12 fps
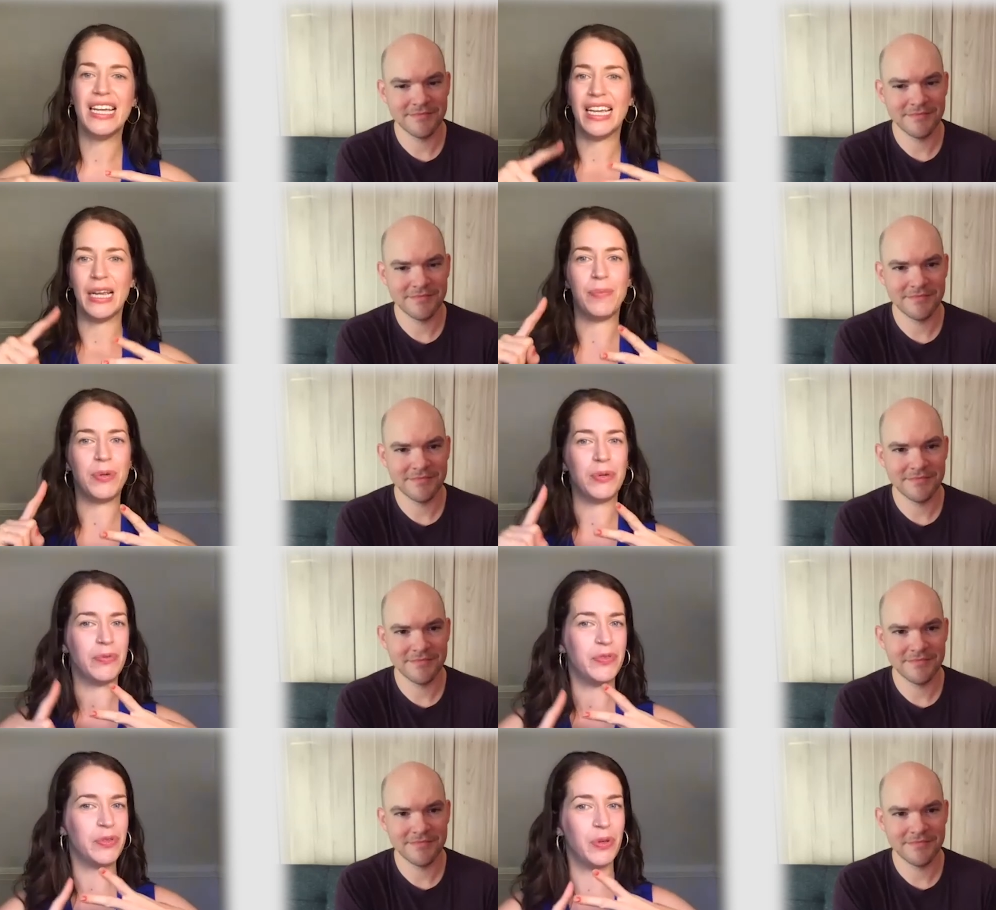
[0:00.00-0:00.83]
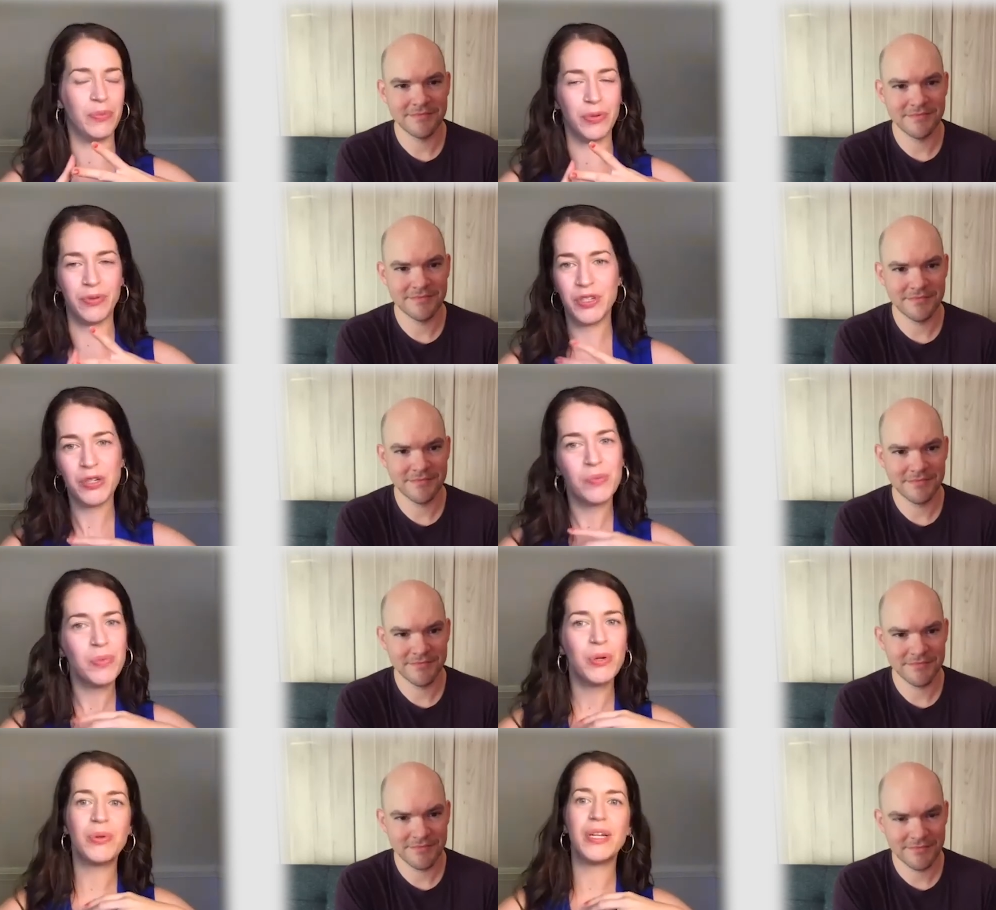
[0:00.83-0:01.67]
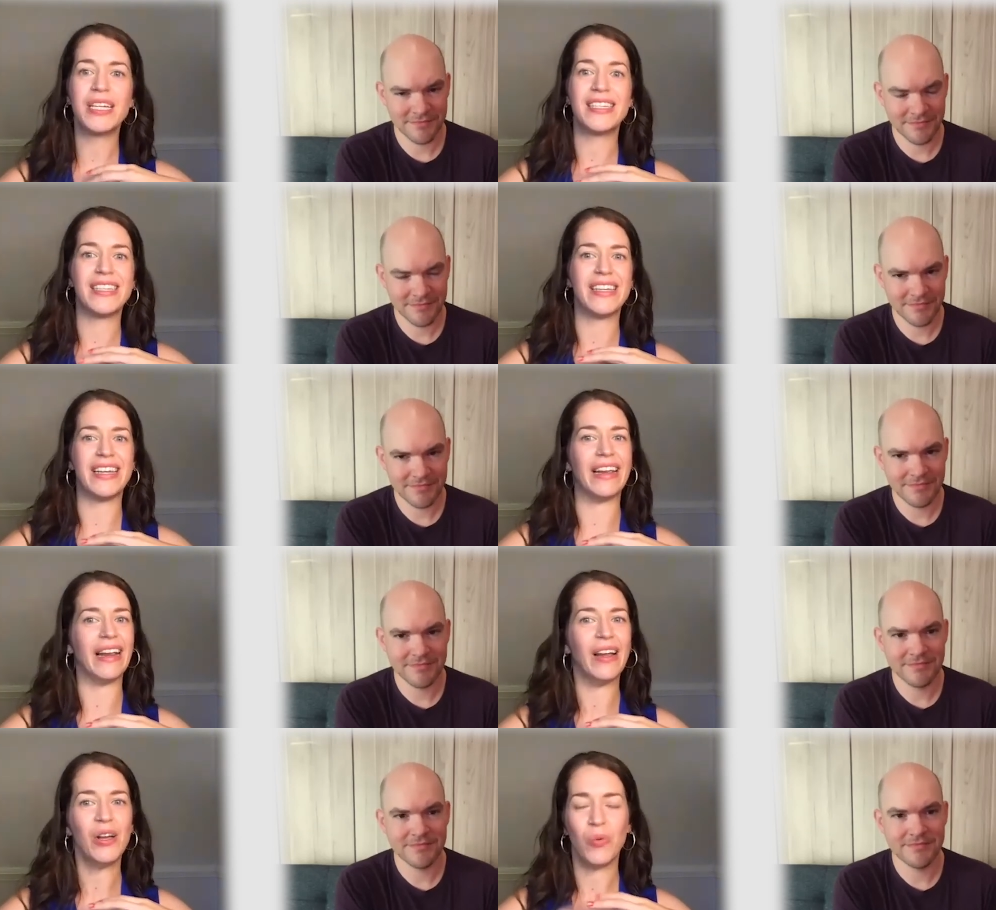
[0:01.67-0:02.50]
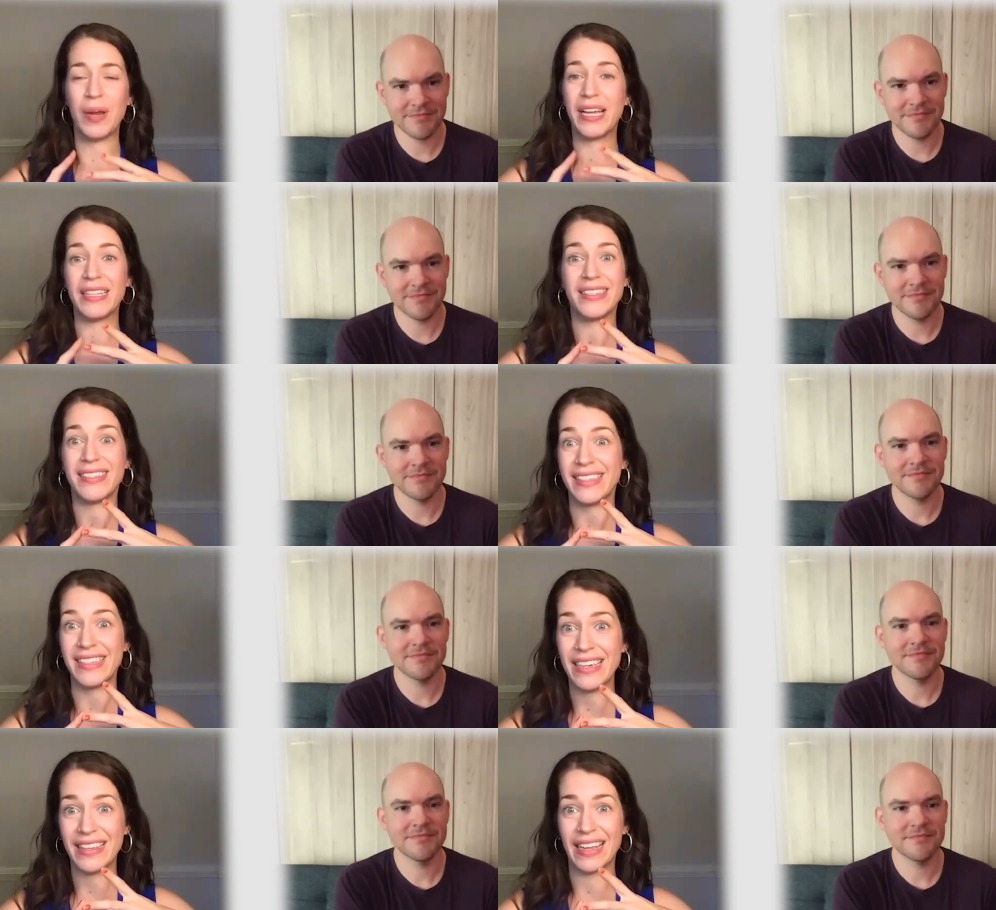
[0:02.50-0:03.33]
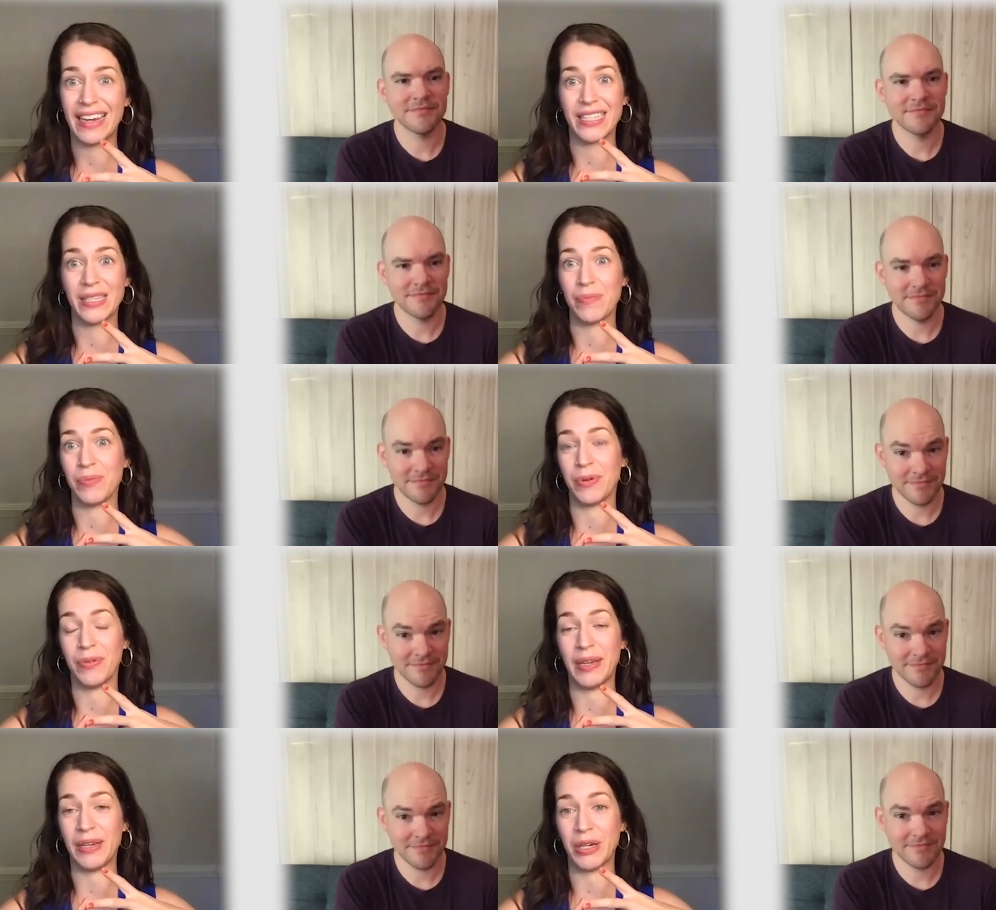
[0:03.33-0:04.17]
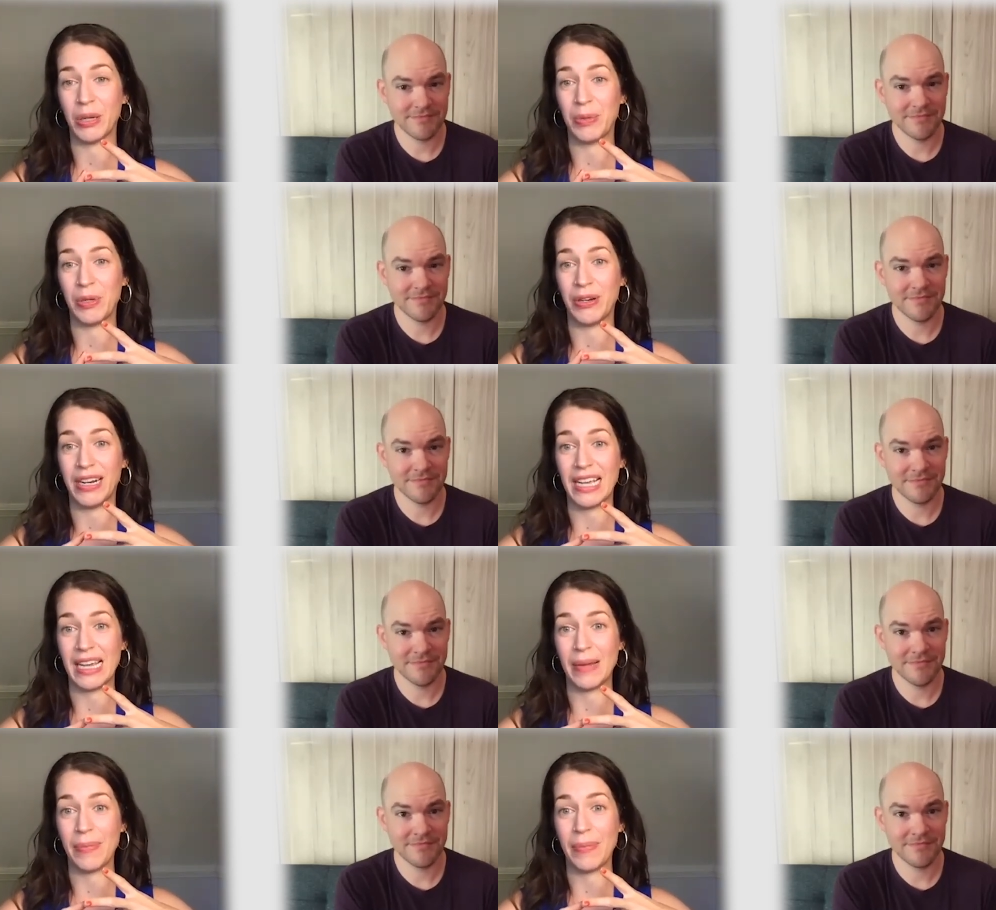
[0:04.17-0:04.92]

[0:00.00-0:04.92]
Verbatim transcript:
Speaker 1: improves, improves your immunity. We can see that it's improving your immunity